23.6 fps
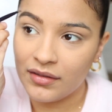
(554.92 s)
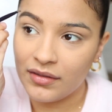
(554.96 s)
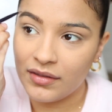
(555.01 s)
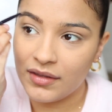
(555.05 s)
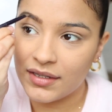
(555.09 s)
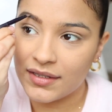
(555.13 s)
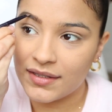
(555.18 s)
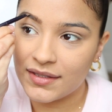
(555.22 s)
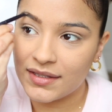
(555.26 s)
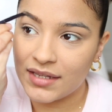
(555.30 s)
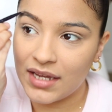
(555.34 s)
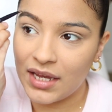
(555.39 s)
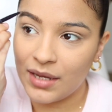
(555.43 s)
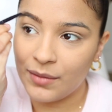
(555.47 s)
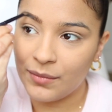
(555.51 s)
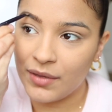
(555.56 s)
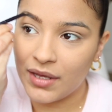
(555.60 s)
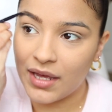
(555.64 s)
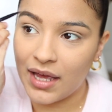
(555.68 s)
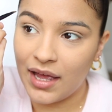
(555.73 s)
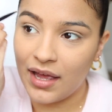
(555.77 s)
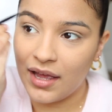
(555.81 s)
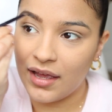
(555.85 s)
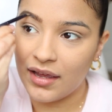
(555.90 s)
the same
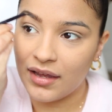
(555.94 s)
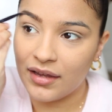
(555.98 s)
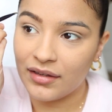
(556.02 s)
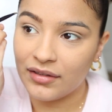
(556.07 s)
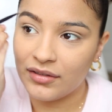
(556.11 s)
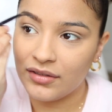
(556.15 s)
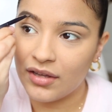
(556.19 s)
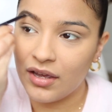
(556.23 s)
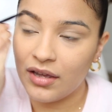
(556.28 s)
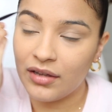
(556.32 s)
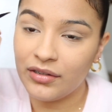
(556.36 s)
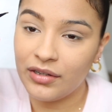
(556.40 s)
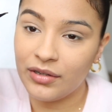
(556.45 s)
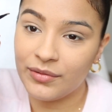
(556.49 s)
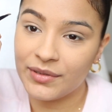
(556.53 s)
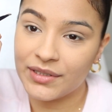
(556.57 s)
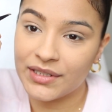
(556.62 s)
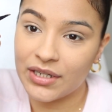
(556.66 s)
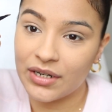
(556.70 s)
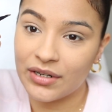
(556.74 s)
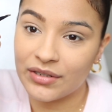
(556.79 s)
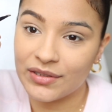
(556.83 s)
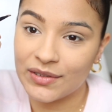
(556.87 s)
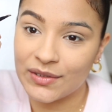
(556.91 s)
guy? Y'all know
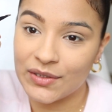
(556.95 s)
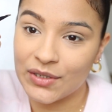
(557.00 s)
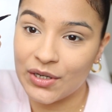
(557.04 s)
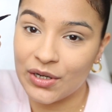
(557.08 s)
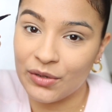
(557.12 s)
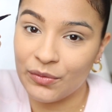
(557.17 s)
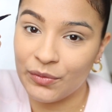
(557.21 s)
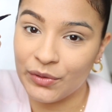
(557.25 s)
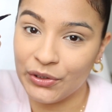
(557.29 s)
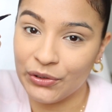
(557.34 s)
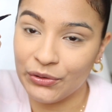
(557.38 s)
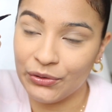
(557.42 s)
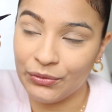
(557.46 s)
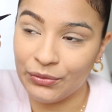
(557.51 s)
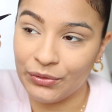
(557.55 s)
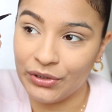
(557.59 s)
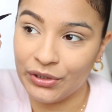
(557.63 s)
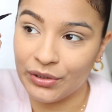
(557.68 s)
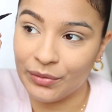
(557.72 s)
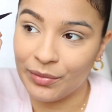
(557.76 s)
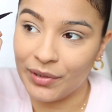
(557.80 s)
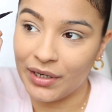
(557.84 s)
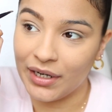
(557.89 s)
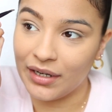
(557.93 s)
it's hard to talk when you're
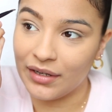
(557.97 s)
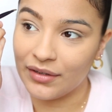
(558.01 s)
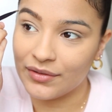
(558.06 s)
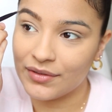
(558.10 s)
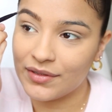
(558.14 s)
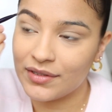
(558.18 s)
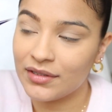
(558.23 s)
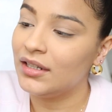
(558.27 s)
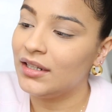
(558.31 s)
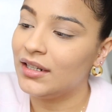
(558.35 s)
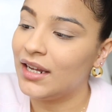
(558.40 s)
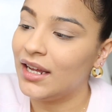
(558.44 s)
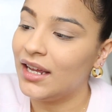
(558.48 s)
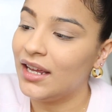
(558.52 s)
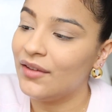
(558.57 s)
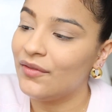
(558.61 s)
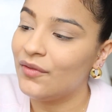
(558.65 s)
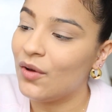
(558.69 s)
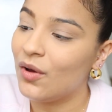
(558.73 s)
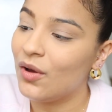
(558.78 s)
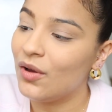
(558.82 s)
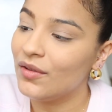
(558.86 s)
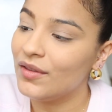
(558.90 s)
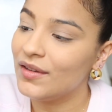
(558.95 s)
doing your brows, and I
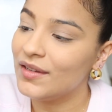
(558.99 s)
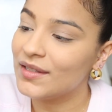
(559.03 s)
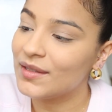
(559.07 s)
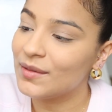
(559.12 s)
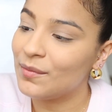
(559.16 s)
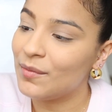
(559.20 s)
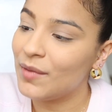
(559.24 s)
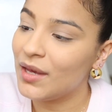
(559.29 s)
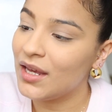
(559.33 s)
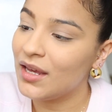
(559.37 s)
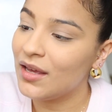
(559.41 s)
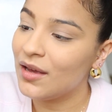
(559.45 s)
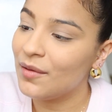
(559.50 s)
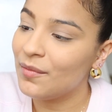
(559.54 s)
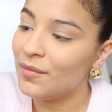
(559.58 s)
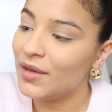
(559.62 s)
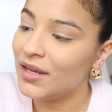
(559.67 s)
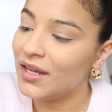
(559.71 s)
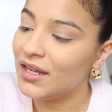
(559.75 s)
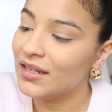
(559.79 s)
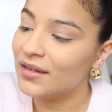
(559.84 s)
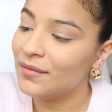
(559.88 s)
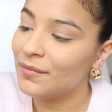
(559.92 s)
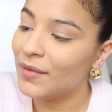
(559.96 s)
have all this makeup
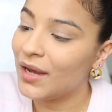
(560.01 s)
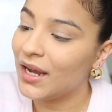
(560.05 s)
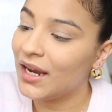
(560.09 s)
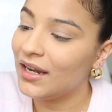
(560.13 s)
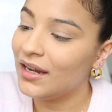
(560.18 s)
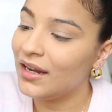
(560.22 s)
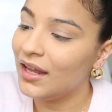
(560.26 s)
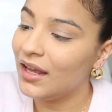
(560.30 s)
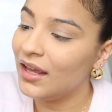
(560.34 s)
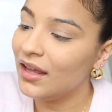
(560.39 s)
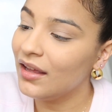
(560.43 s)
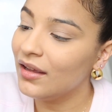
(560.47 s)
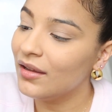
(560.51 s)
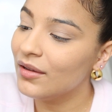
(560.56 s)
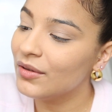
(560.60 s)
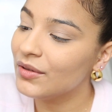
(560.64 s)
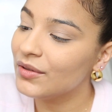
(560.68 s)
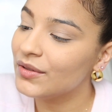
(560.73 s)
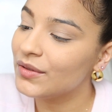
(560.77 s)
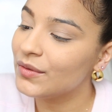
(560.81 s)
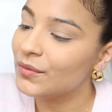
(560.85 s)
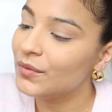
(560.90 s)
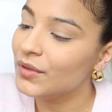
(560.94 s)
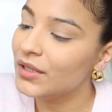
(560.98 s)
in my
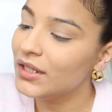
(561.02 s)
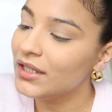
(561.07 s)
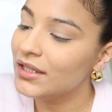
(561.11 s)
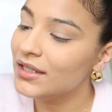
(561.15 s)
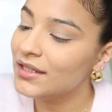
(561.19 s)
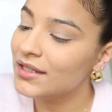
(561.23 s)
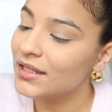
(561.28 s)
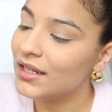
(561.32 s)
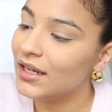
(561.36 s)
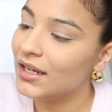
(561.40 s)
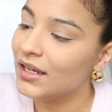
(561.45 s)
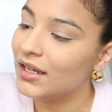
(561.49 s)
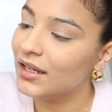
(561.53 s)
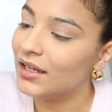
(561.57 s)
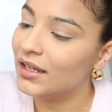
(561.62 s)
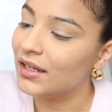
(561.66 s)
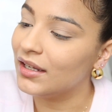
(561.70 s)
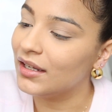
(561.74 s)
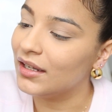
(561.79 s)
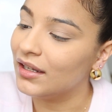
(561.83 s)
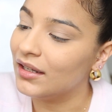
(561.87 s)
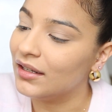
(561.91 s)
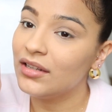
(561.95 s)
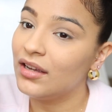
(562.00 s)
nails. What is
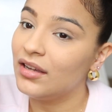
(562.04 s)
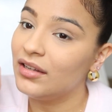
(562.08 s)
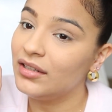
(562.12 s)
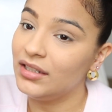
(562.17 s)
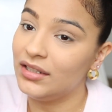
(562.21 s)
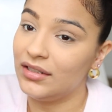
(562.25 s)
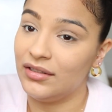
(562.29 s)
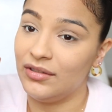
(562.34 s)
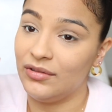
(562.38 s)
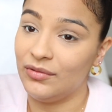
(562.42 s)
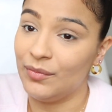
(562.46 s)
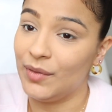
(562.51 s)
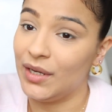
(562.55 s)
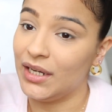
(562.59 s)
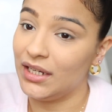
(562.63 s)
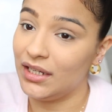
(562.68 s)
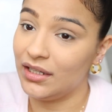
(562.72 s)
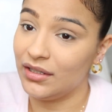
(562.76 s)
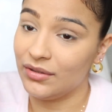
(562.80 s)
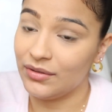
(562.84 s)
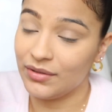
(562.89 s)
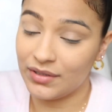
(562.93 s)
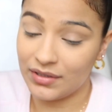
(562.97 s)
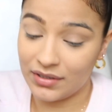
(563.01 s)
that? Y'all need to do my
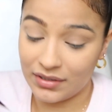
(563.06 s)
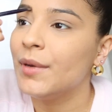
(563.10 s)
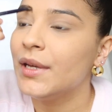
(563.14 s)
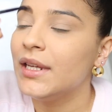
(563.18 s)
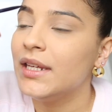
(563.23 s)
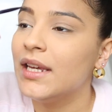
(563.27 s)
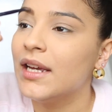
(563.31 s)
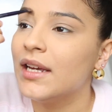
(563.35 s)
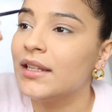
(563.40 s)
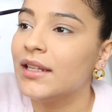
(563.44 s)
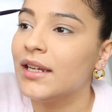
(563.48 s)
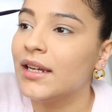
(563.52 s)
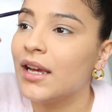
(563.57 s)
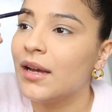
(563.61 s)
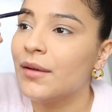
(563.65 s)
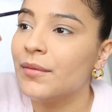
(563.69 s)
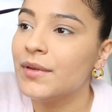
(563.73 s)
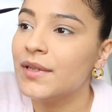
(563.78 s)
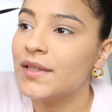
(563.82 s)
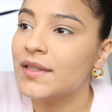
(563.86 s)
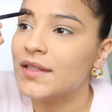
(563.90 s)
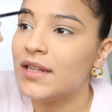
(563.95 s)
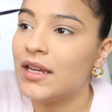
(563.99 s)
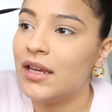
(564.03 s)
nails. But yeah, like I
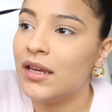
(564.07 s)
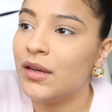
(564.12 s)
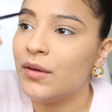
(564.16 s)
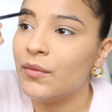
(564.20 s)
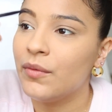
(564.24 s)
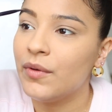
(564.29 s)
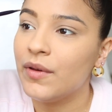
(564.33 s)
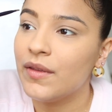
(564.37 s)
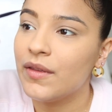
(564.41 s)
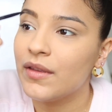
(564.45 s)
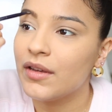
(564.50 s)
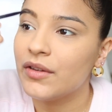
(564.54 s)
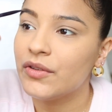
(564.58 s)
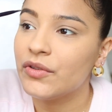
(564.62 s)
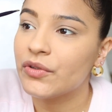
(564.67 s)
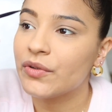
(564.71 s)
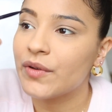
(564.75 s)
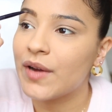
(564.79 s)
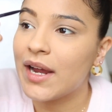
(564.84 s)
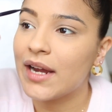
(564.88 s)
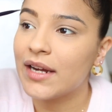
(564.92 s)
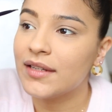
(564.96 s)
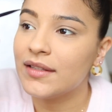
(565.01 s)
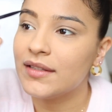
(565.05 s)
was saying, with
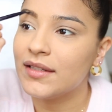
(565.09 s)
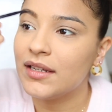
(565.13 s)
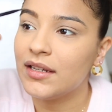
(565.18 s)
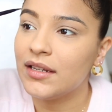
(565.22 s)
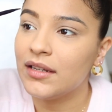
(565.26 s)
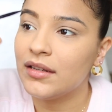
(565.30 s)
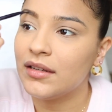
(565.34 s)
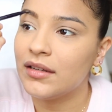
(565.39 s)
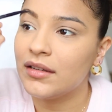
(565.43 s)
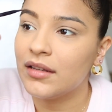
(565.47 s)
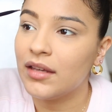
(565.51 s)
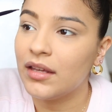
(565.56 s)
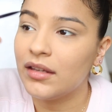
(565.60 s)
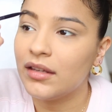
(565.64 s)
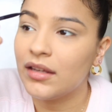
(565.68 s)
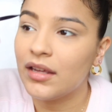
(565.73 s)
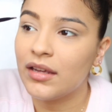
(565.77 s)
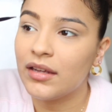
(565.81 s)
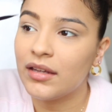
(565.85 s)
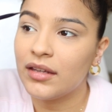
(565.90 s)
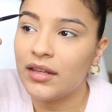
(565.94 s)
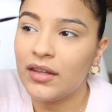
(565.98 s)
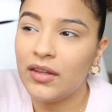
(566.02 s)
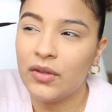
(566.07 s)
attracting
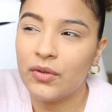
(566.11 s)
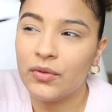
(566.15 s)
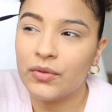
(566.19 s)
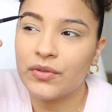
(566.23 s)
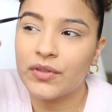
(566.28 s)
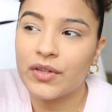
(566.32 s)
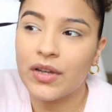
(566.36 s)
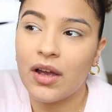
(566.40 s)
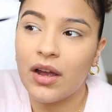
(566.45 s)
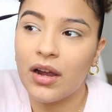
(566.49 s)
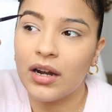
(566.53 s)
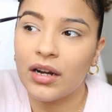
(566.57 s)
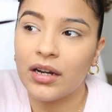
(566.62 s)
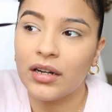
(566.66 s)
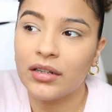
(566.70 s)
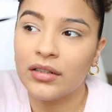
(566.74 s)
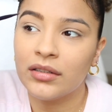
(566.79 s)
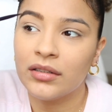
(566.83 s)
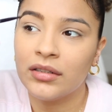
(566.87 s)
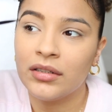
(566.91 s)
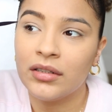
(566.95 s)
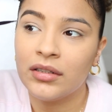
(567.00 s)
a healed heart,